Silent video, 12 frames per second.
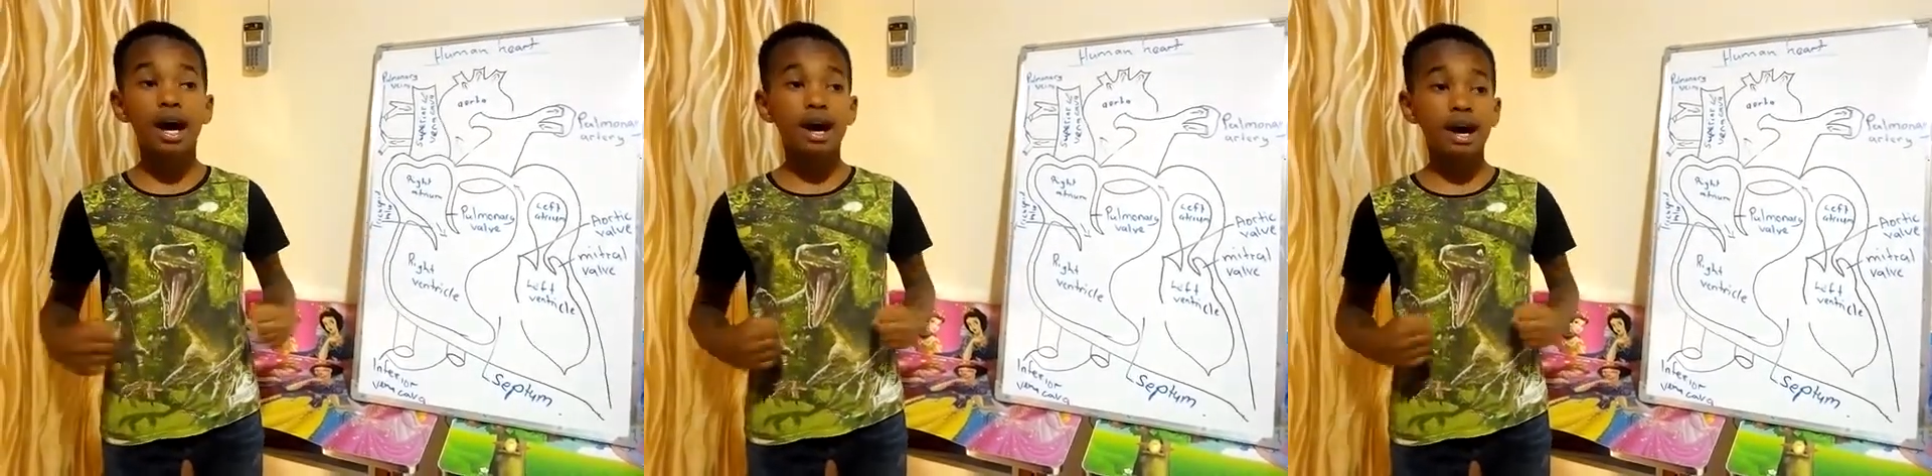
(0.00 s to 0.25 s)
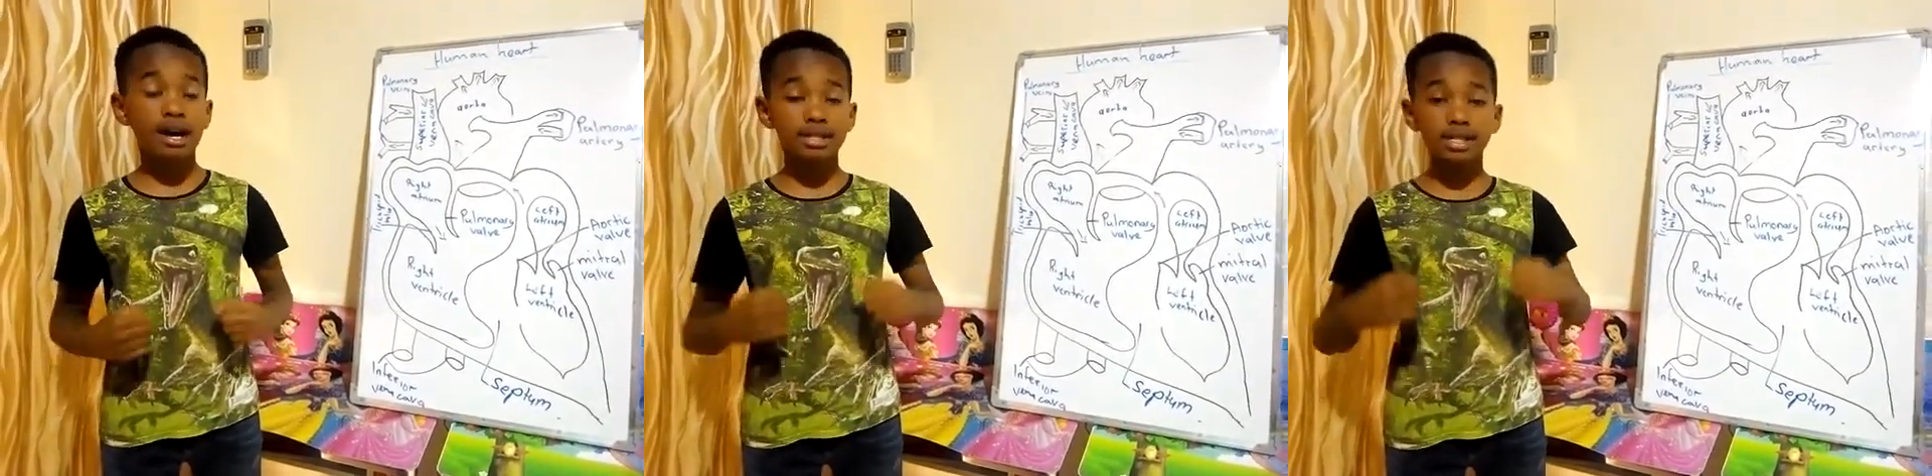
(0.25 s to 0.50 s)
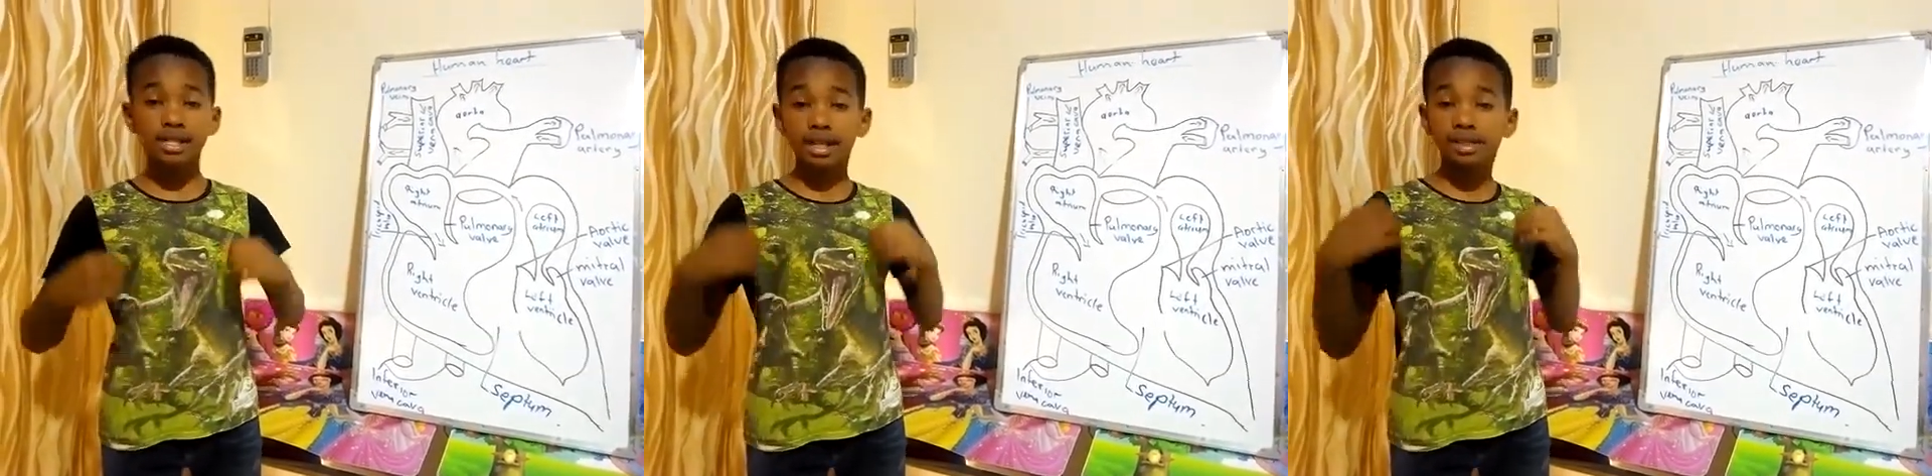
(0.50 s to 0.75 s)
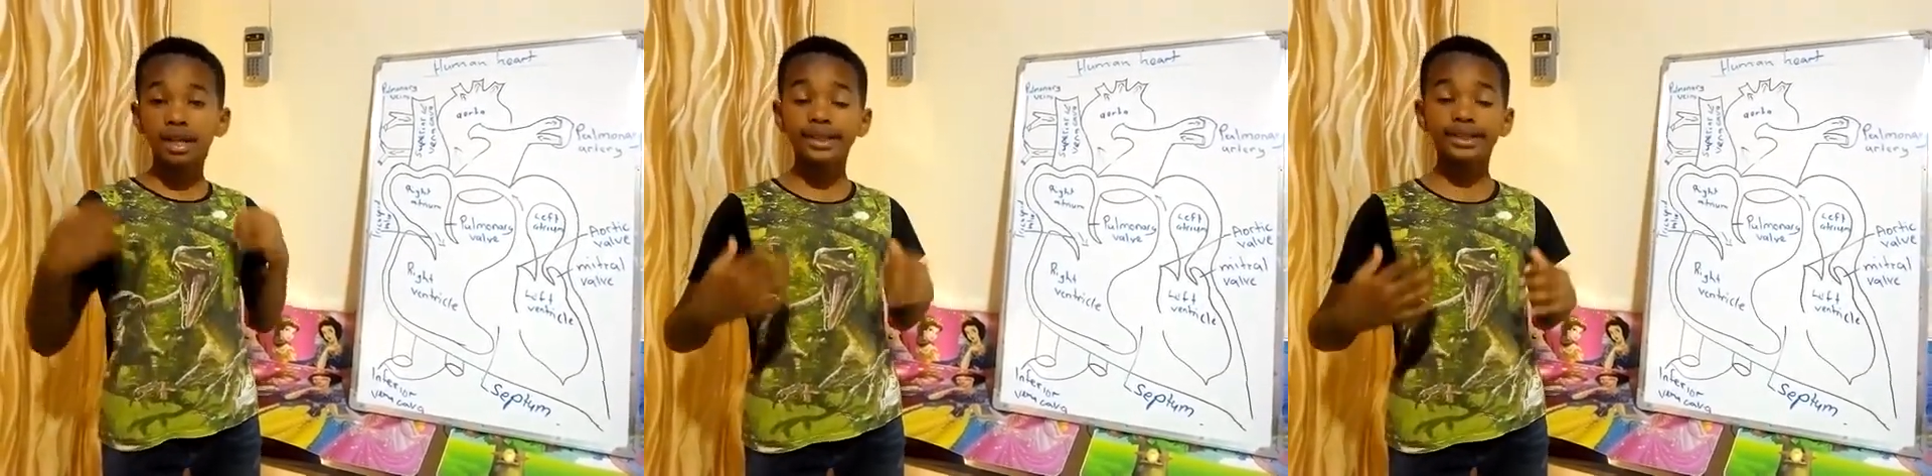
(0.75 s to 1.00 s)
and it
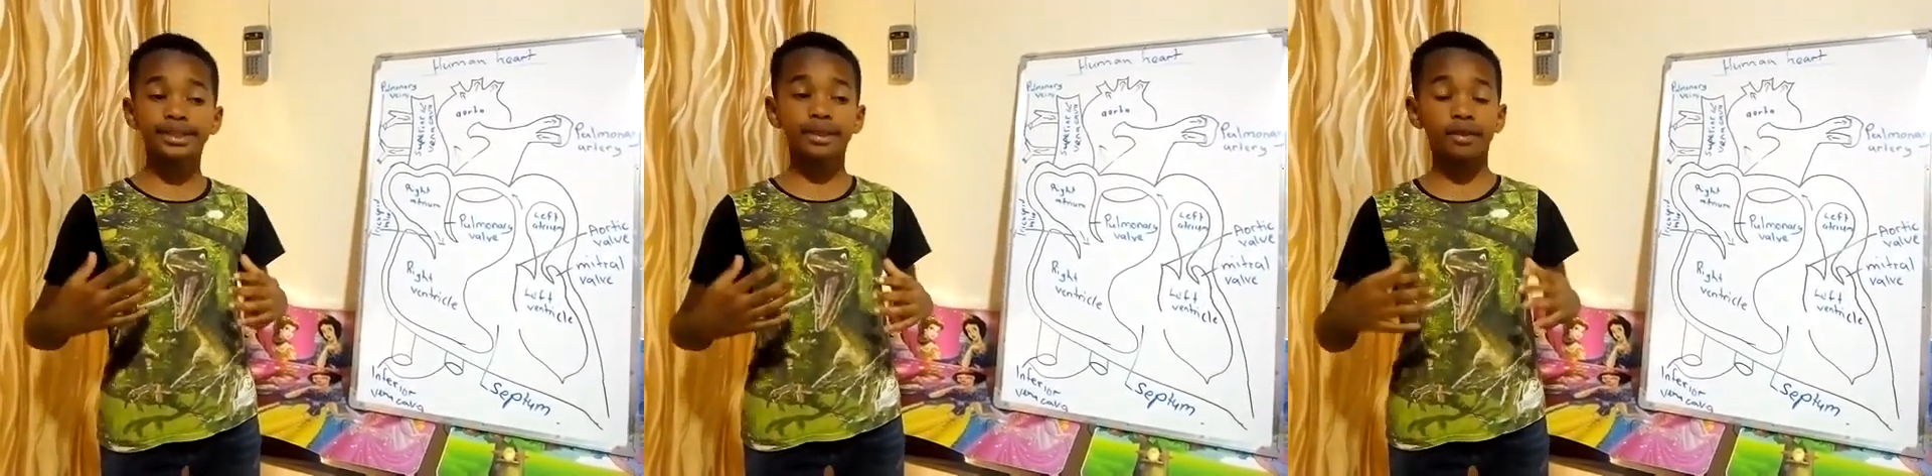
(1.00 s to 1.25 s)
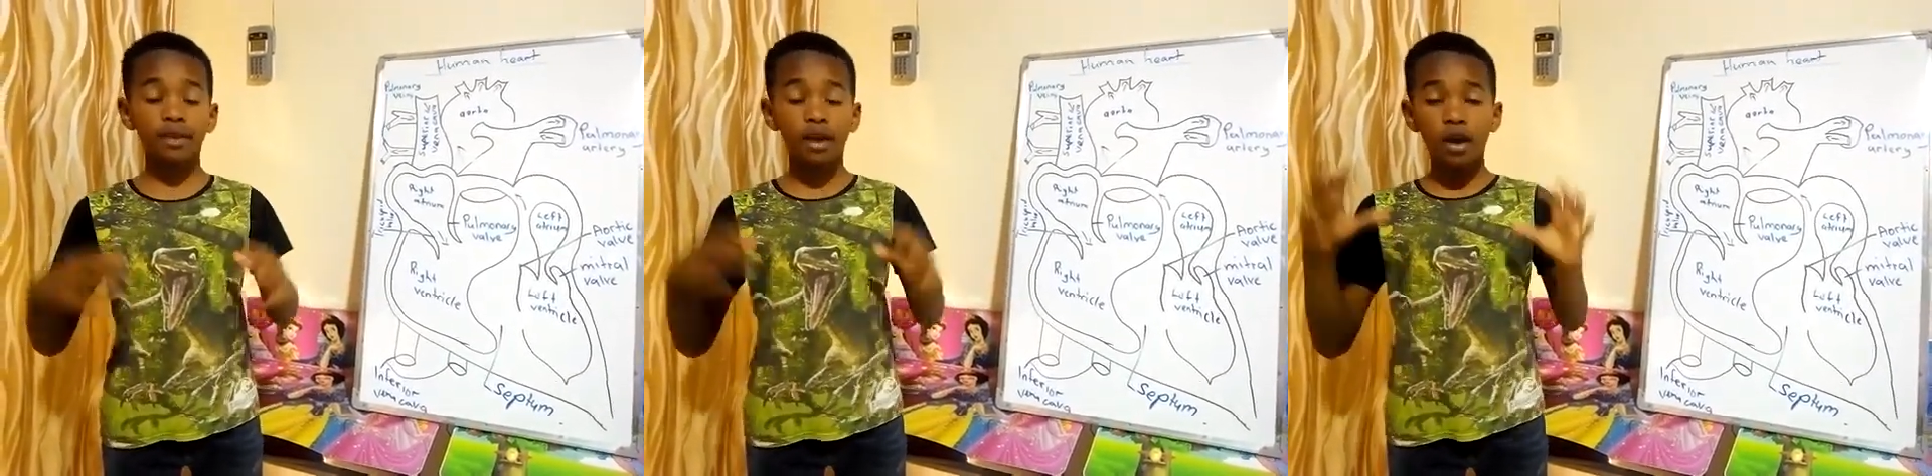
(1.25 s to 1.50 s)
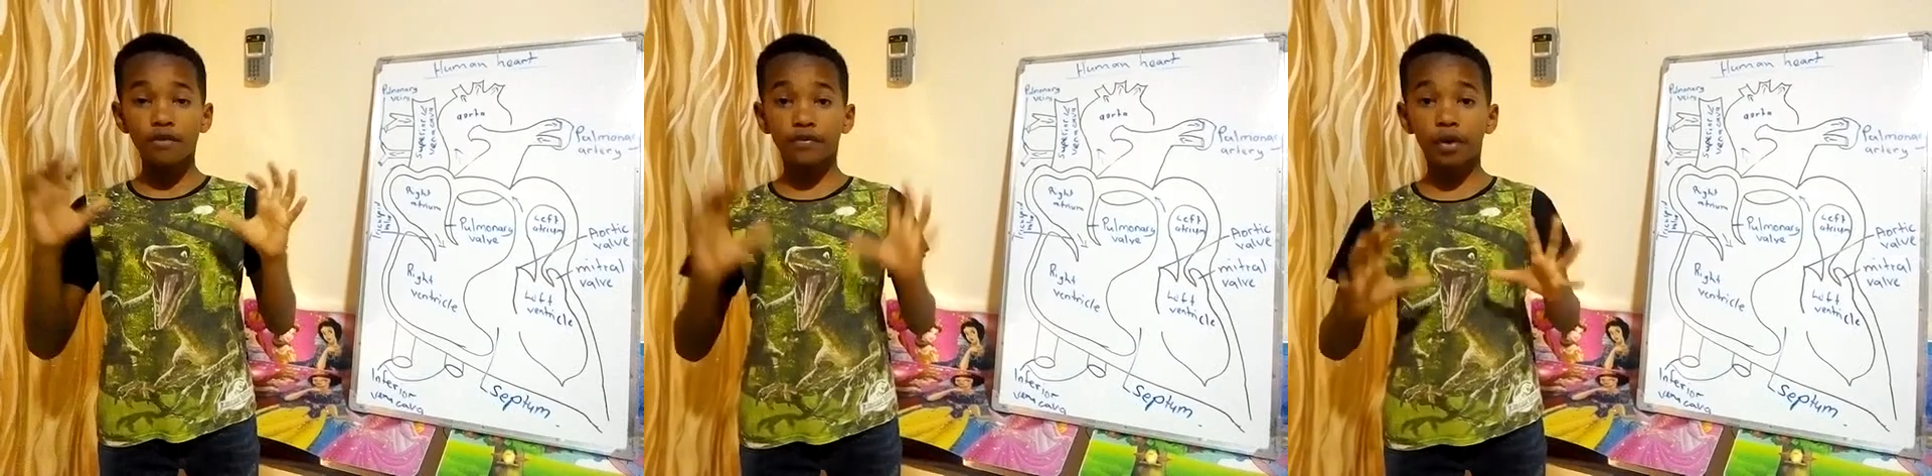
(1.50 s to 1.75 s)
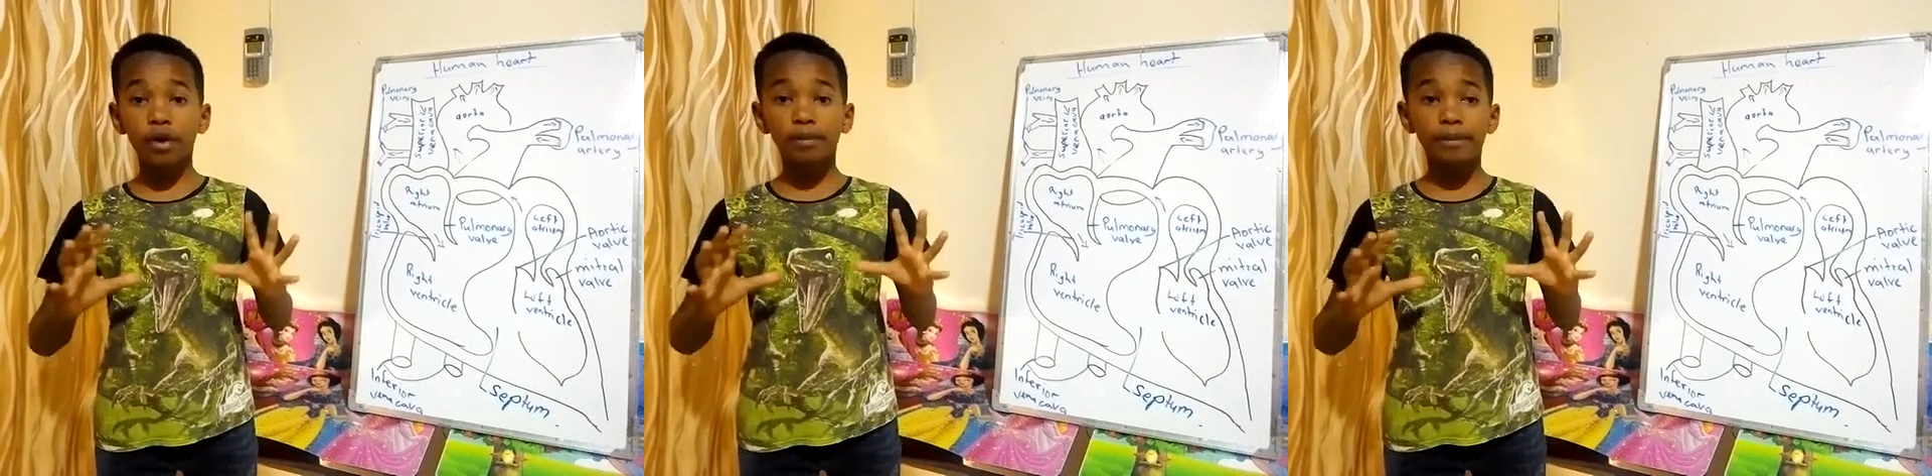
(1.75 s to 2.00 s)
has the
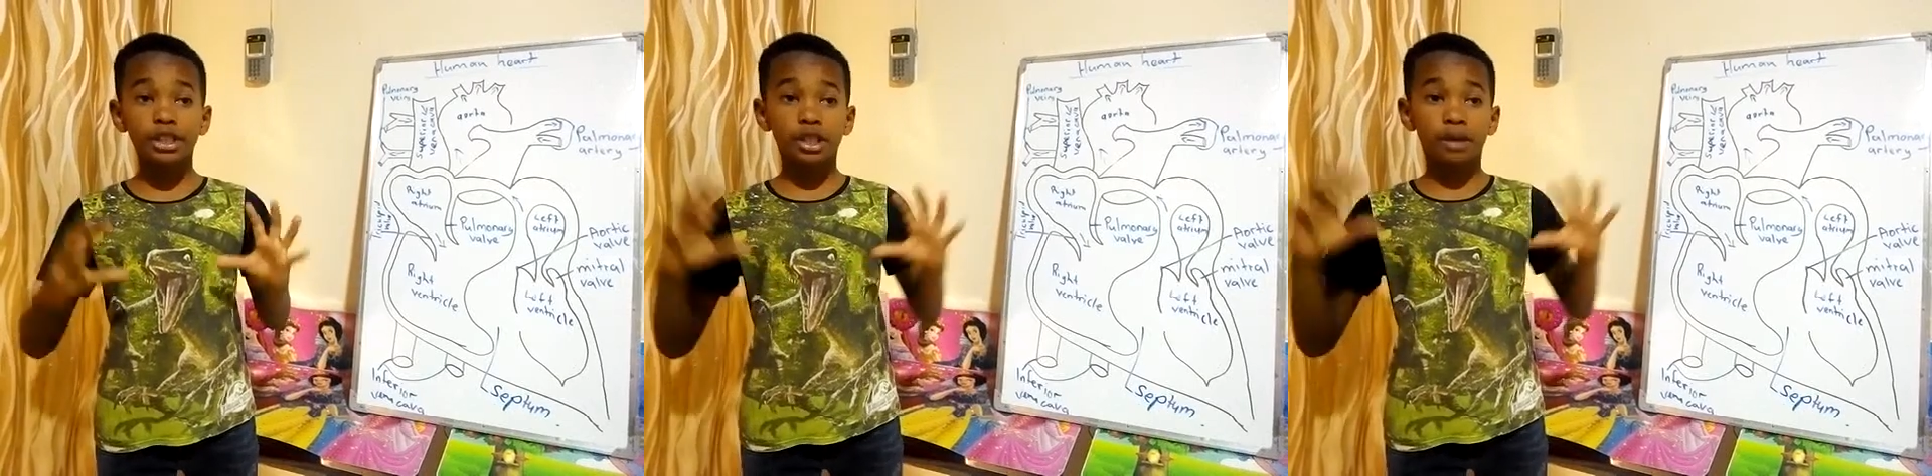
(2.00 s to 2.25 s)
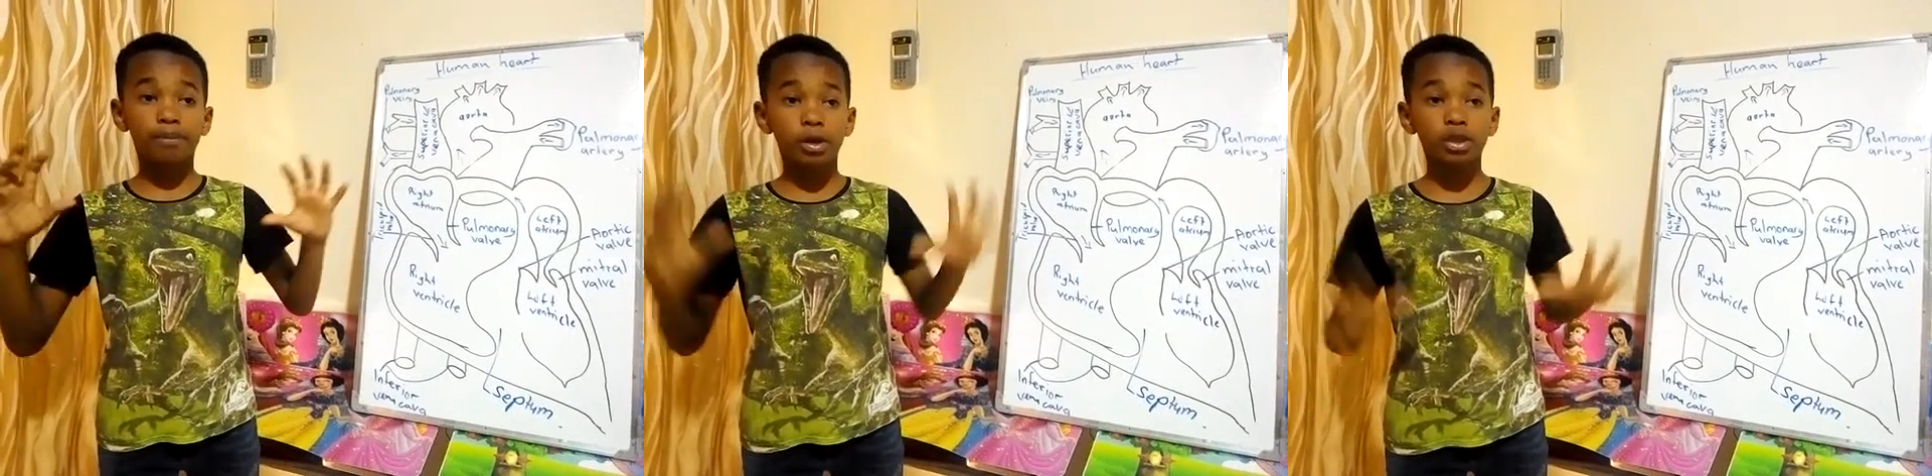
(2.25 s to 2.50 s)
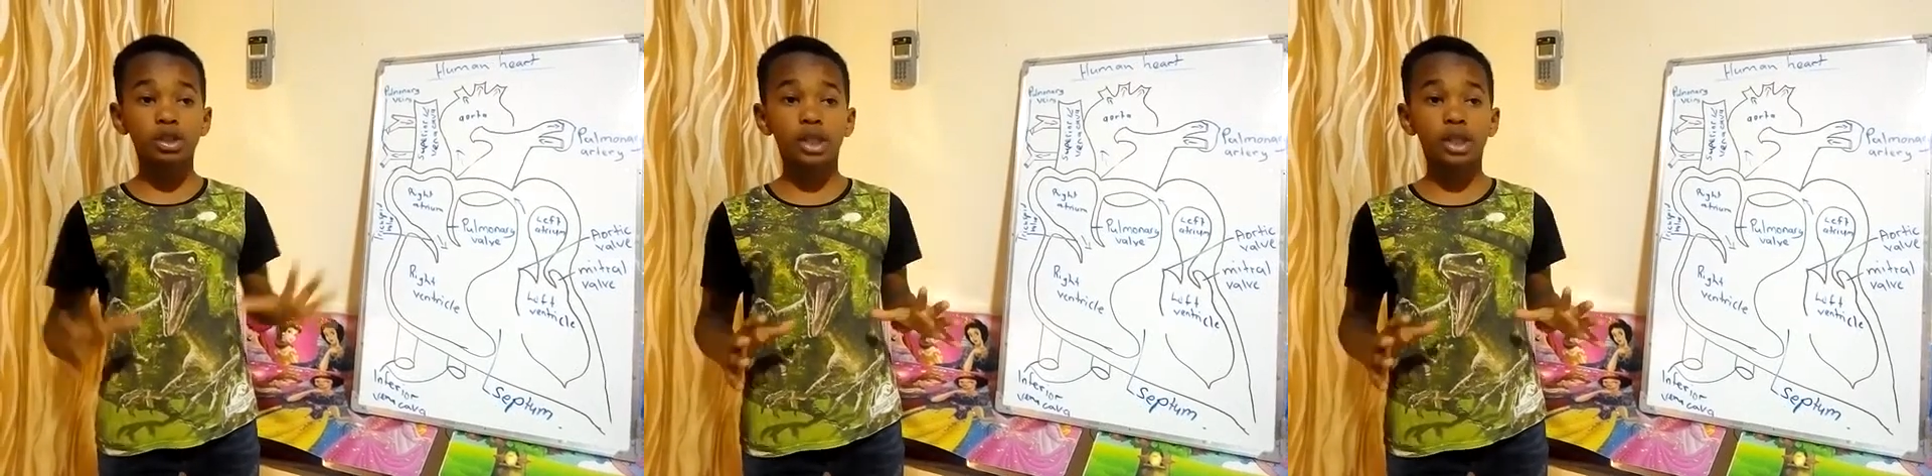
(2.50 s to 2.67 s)
four major parts,